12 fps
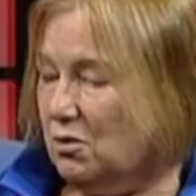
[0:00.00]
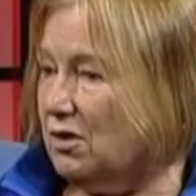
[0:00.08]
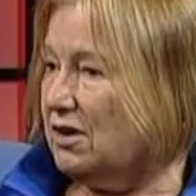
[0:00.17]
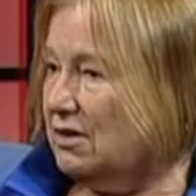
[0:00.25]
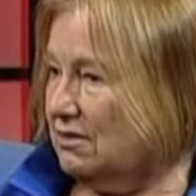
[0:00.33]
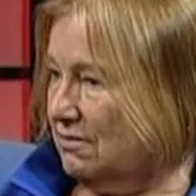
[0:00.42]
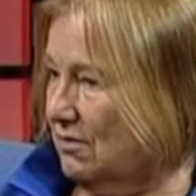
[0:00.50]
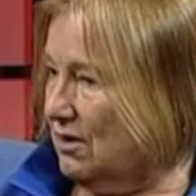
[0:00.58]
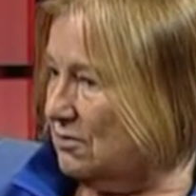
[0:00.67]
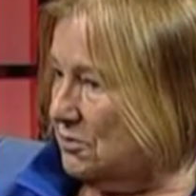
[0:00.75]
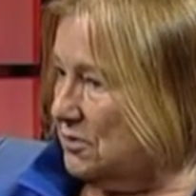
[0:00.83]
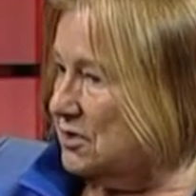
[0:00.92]
work, it
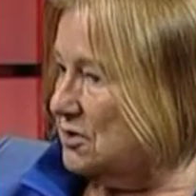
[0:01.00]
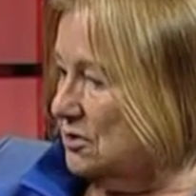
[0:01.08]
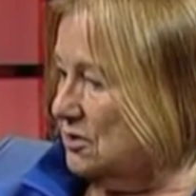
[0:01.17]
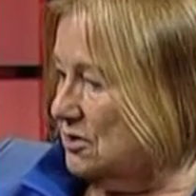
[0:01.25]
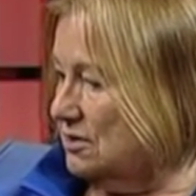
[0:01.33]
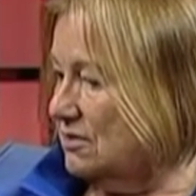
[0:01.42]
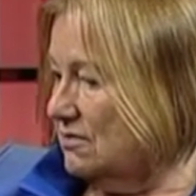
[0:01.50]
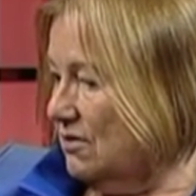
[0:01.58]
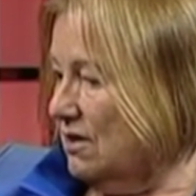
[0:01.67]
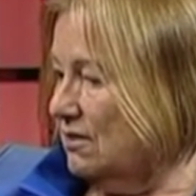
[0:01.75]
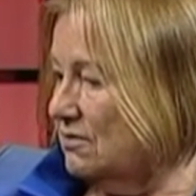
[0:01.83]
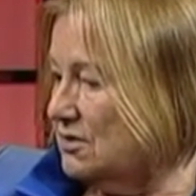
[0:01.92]
involves research, it
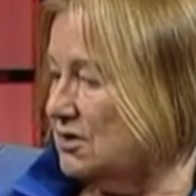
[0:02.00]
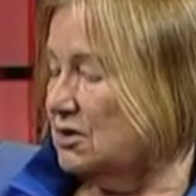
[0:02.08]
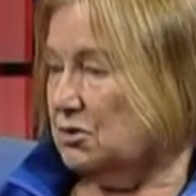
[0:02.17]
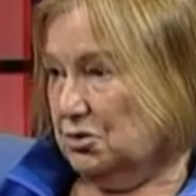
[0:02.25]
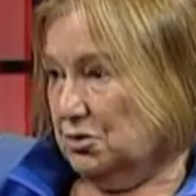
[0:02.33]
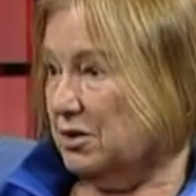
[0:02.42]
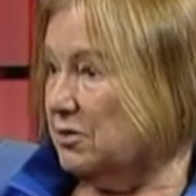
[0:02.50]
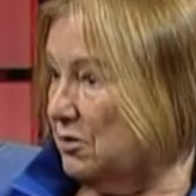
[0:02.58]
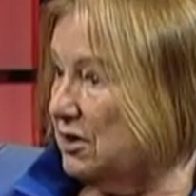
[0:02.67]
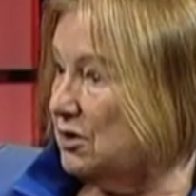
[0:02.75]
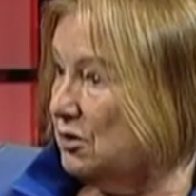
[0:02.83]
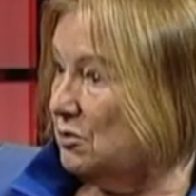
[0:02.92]
involves doing
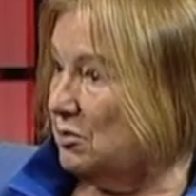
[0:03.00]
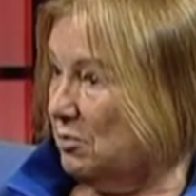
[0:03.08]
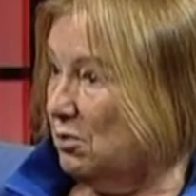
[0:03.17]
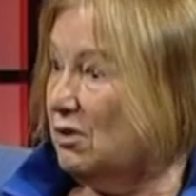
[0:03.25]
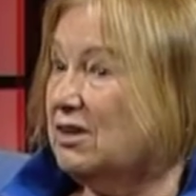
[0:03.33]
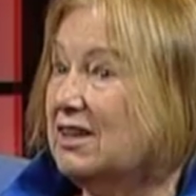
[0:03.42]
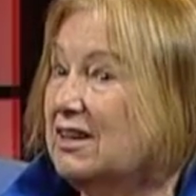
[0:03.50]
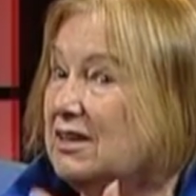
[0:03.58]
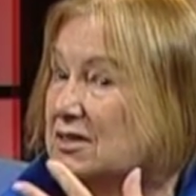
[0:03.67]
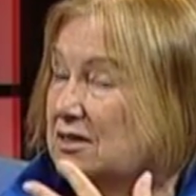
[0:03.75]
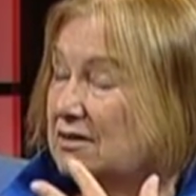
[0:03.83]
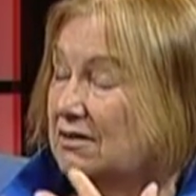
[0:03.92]
really good reporting,
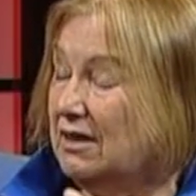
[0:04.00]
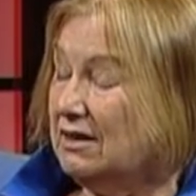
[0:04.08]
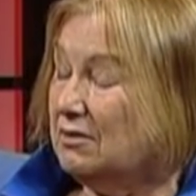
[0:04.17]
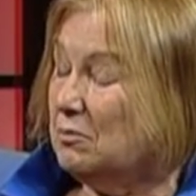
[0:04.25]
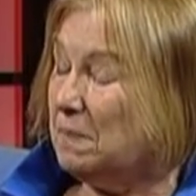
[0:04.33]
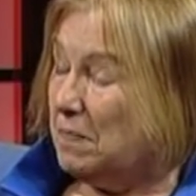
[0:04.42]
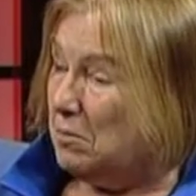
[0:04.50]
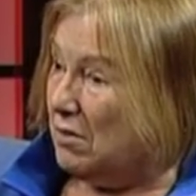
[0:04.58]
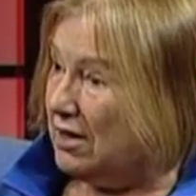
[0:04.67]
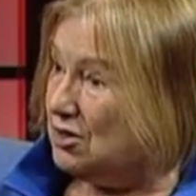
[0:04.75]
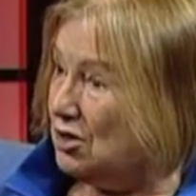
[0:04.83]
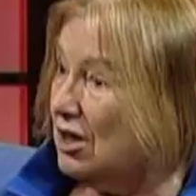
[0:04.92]
and
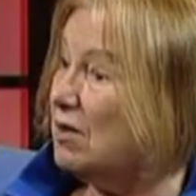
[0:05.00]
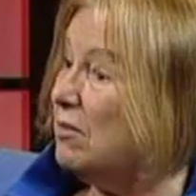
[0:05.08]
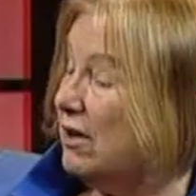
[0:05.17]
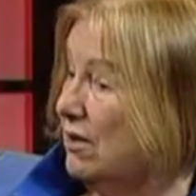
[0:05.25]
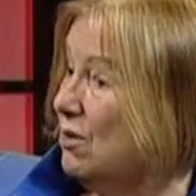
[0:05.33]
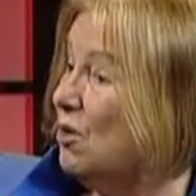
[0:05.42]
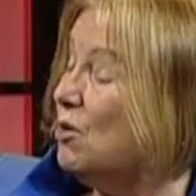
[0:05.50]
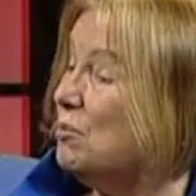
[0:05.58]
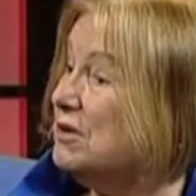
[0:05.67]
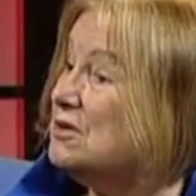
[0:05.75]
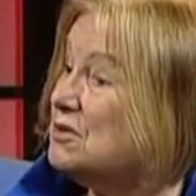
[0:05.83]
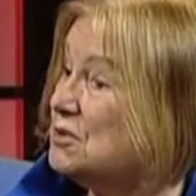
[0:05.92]
my job, I
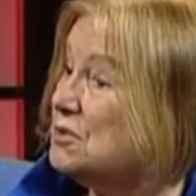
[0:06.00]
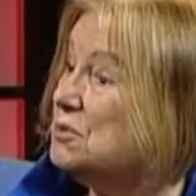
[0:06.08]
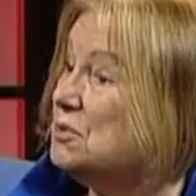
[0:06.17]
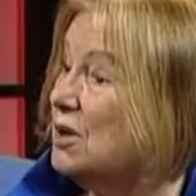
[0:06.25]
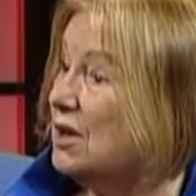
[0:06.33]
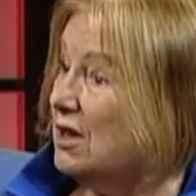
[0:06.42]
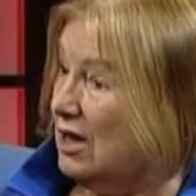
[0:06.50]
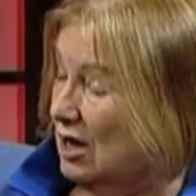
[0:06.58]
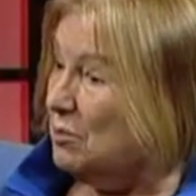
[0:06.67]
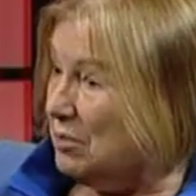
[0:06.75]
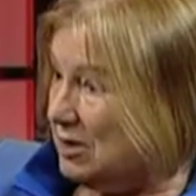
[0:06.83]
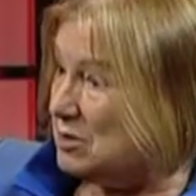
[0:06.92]
hope, is to
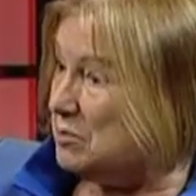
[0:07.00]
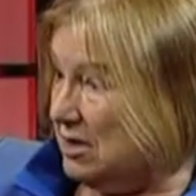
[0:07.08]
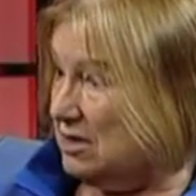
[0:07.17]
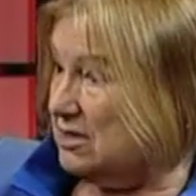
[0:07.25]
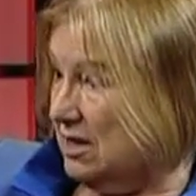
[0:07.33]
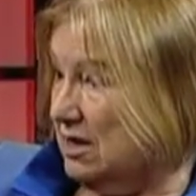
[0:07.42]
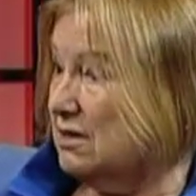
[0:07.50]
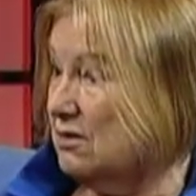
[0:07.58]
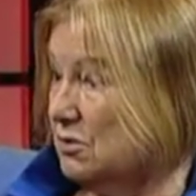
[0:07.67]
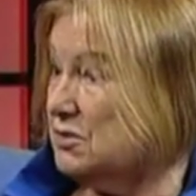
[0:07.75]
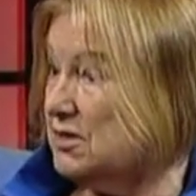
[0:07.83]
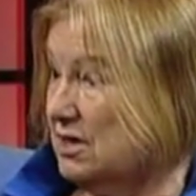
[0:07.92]
help us maintain
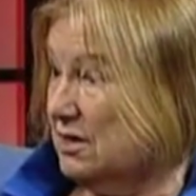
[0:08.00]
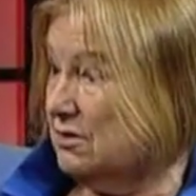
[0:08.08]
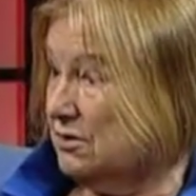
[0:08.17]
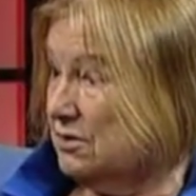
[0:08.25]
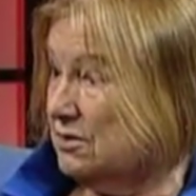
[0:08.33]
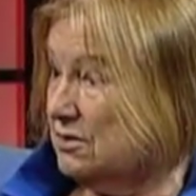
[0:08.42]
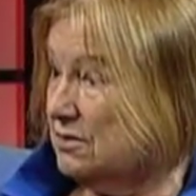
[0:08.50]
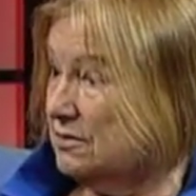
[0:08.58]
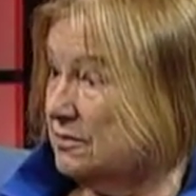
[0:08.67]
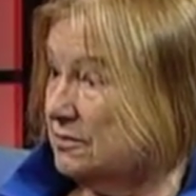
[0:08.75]
those standards.